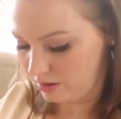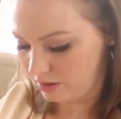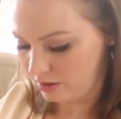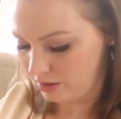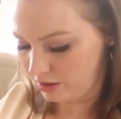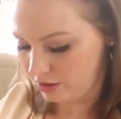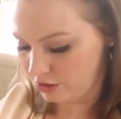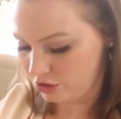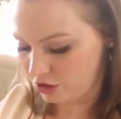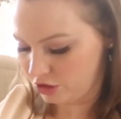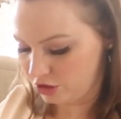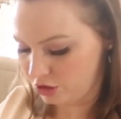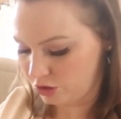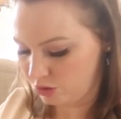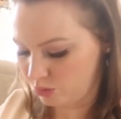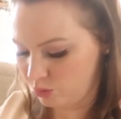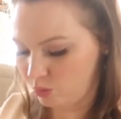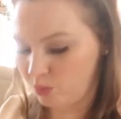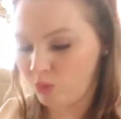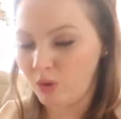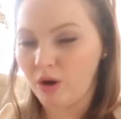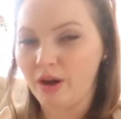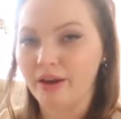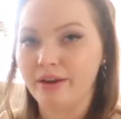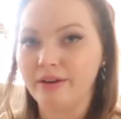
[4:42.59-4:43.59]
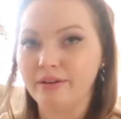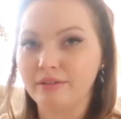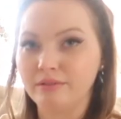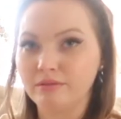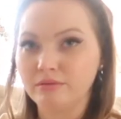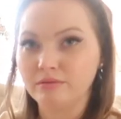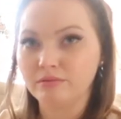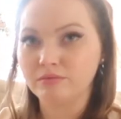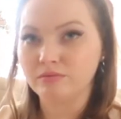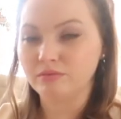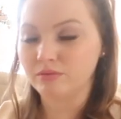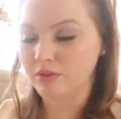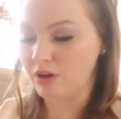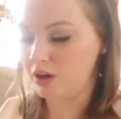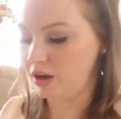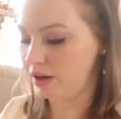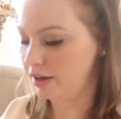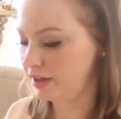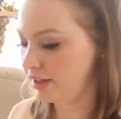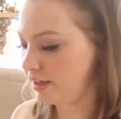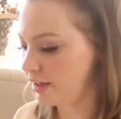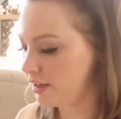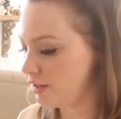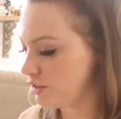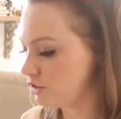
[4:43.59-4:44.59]
and just one
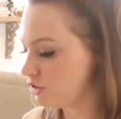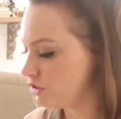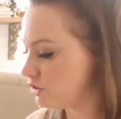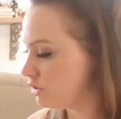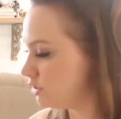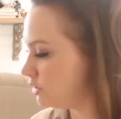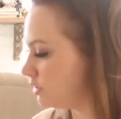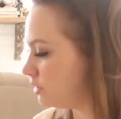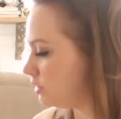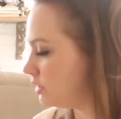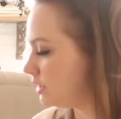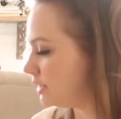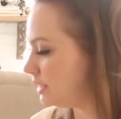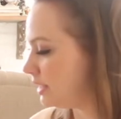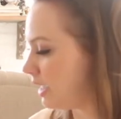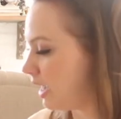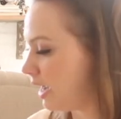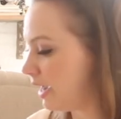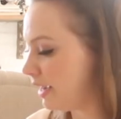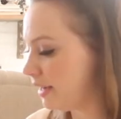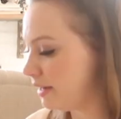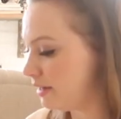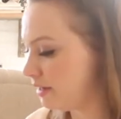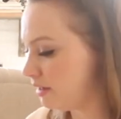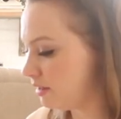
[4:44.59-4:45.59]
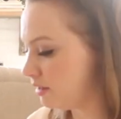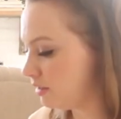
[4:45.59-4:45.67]
on each side.